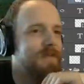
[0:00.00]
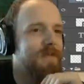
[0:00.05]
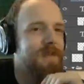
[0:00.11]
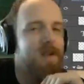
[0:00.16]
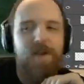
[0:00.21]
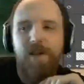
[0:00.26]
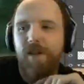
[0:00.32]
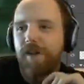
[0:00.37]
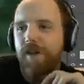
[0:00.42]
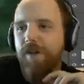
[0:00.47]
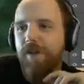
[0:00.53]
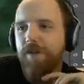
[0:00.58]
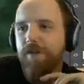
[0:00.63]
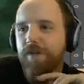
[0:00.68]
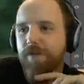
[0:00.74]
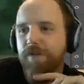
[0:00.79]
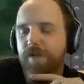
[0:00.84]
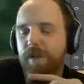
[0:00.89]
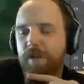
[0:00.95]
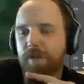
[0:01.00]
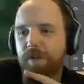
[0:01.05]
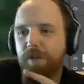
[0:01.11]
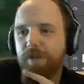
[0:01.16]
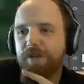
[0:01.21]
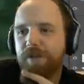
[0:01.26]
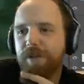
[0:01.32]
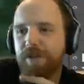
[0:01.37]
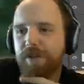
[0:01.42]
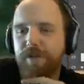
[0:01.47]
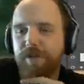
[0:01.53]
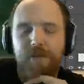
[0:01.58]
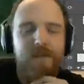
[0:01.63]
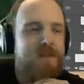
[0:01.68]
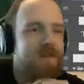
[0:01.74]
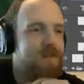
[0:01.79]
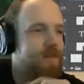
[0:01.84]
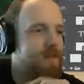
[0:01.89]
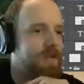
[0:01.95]
Uh, Fat Boy's asked if he
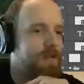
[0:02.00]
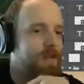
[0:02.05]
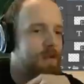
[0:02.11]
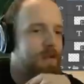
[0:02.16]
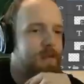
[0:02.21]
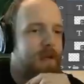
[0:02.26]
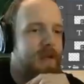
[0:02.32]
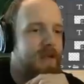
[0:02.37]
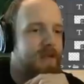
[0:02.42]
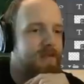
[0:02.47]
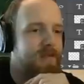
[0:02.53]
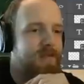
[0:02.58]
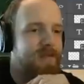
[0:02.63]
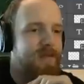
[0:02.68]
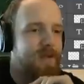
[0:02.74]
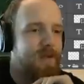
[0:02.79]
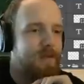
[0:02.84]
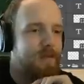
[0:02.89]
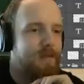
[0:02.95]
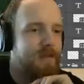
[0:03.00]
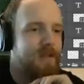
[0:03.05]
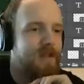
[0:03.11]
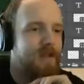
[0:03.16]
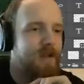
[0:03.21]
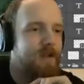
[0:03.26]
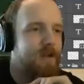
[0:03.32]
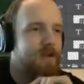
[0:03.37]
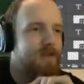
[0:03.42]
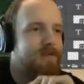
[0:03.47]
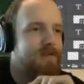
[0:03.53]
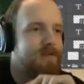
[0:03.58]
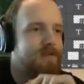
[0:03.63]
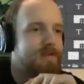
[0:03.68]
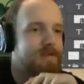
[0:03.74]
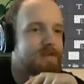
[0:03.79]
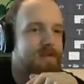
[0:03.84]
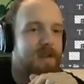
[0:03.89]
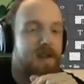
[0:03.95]
can steal more bacon from Keilerhof.
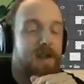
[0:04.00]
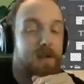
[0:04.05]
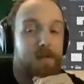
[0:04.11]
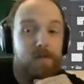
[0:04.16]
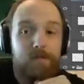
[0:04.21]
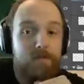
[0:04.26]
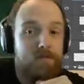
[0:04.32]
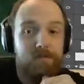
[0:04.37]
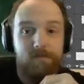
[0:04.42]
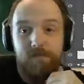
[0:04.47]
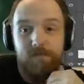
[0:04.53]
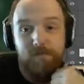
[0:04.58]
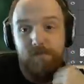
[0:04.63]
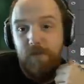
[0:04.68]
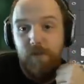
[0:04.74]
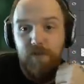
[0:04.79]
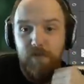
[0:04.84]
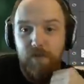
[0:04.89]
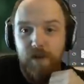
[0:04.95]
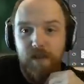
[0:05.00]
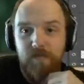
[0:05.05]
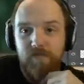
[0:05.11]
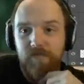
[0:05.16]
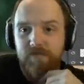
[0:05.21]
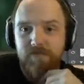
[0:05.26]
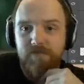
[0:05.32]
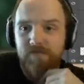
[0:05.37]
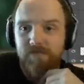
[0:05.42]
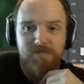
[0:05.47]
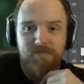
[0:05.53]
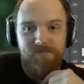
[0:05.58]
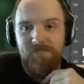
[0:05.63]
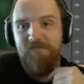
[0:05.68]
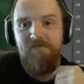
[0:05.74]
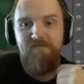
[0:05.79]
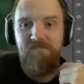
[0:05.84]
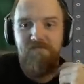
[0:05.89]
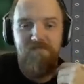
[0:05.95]
Uh, possibly.
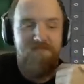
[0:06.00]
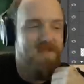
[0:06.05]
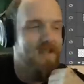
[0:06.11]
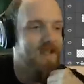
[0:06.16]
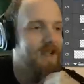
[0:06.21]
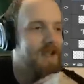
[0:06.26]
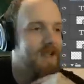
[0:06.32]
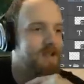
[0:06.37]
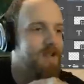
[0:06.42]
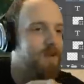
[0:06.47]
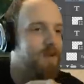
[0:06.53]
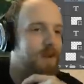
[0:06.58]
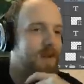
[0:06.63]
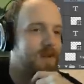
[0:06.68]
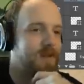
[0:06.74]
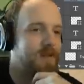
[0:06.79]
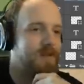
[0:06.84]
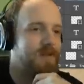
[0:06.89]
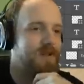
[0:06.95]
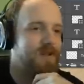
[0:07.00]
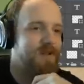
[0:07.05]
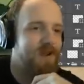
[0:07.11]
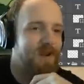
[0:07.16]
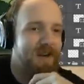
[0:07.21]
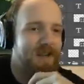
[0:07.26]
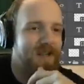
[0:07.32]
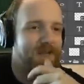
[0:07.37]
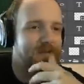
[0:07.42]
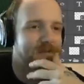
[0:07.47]
You're welcome to try.